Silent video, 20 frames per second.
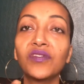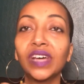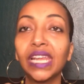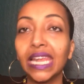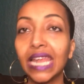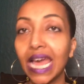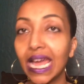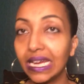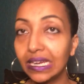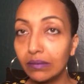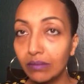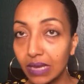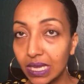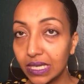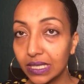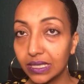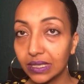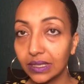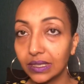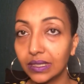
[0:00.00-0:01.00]

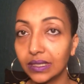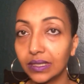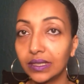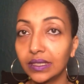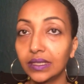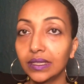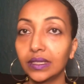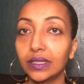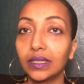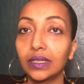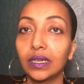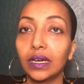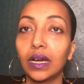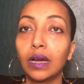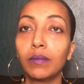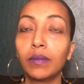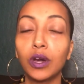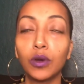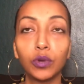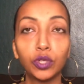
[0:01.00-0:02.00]
alignment
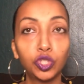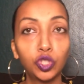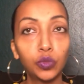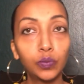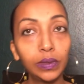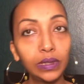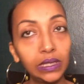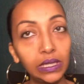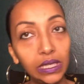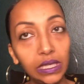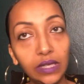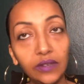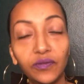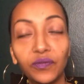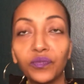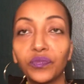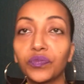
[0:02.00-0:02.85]
among what you believe,